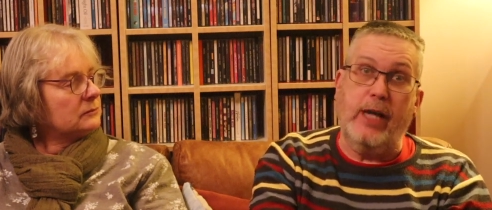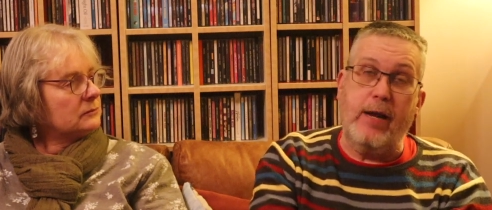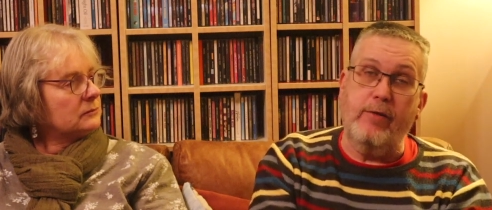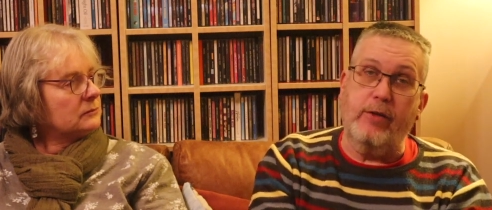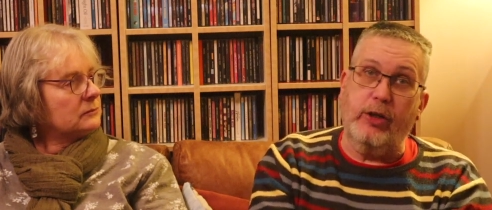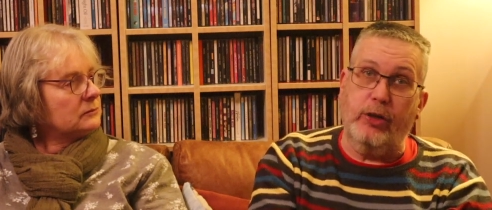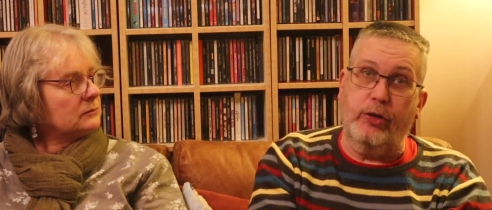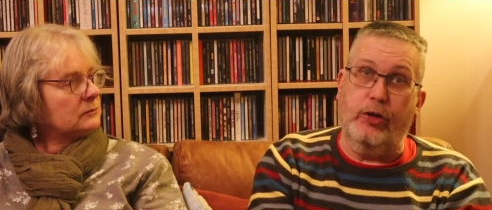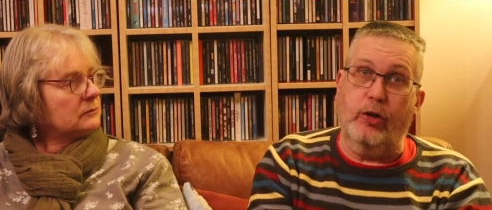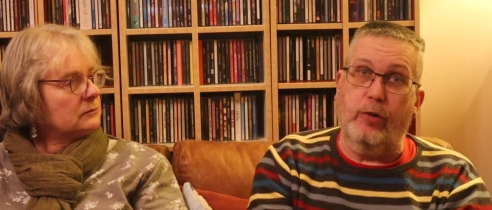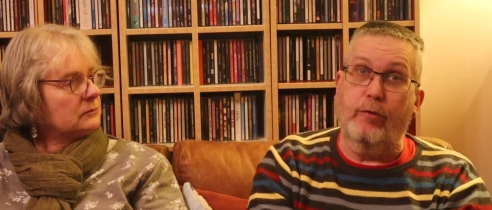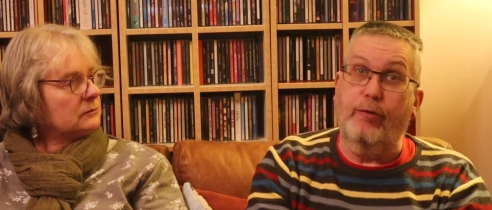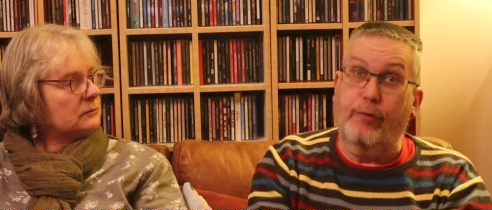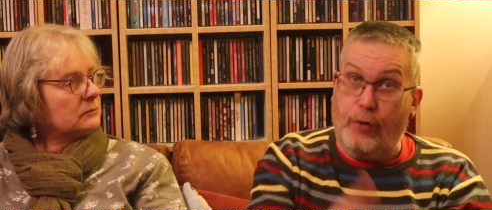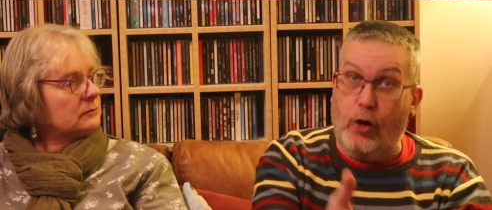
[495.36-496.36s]
Speaker 1: David had done
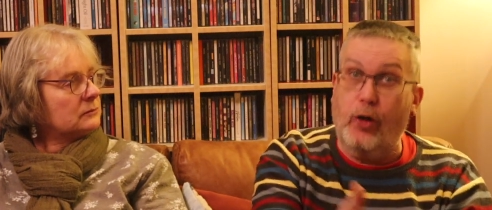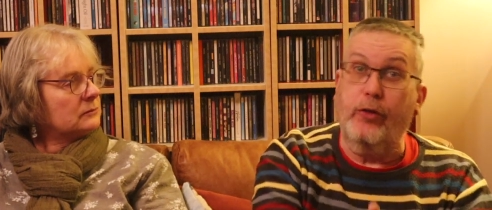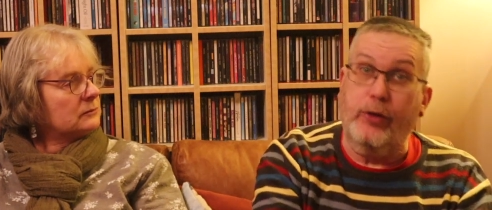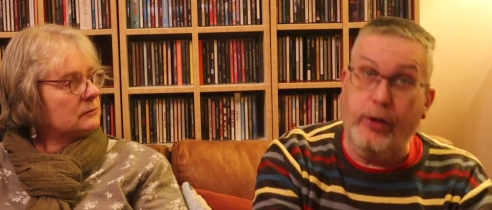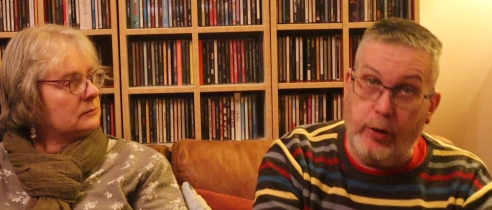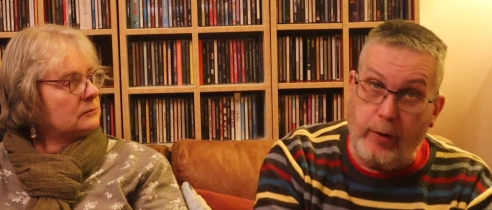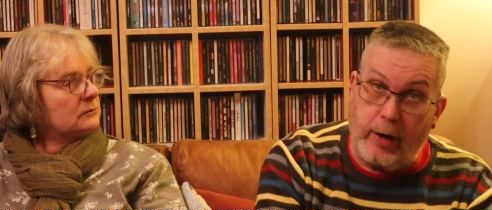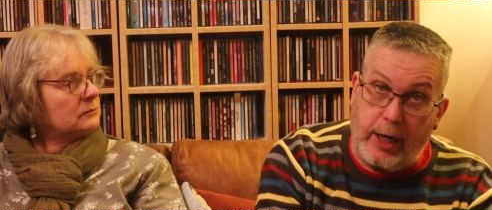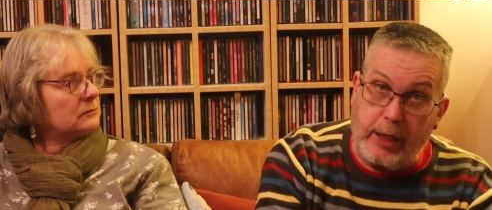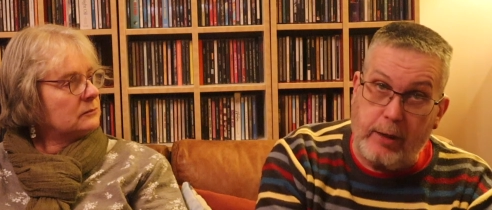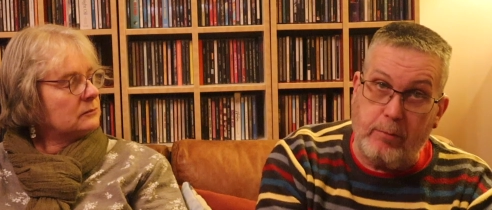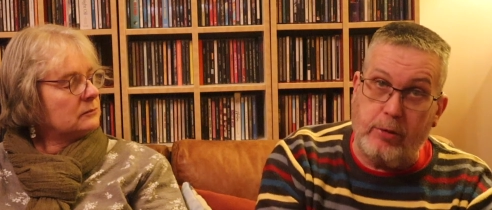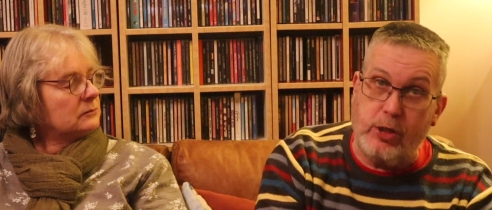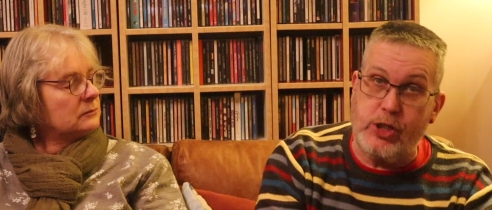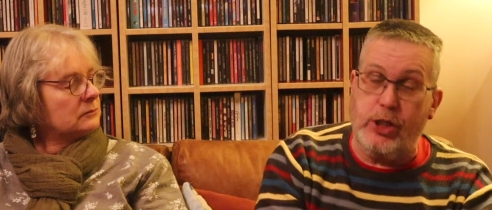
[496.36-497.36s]
for the
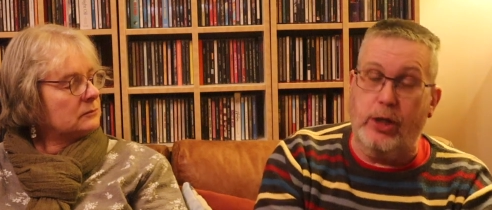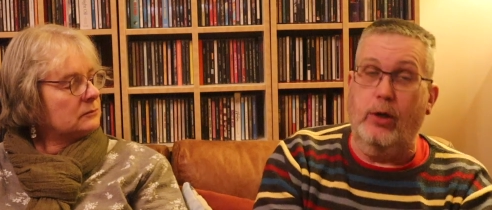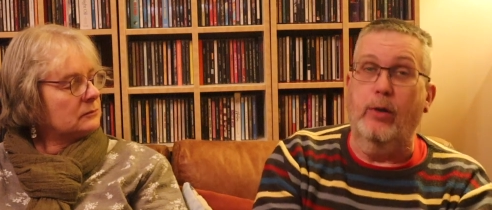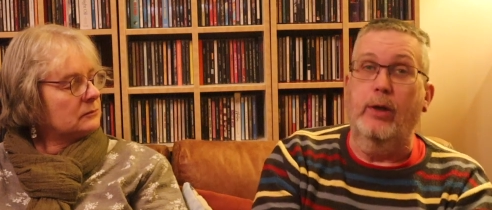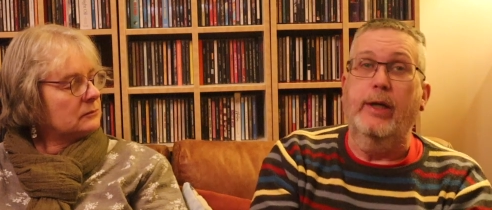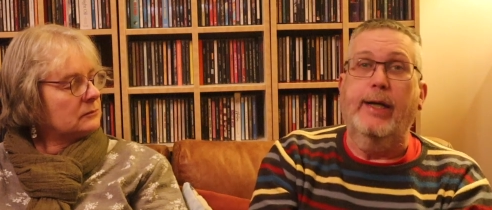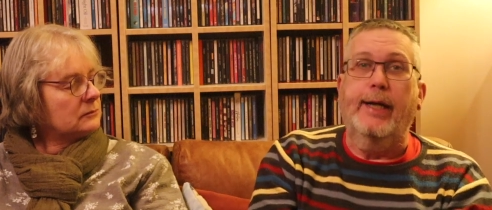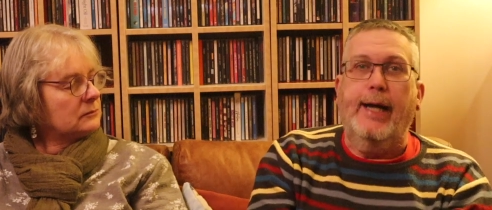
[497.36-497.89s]
Edinburgh show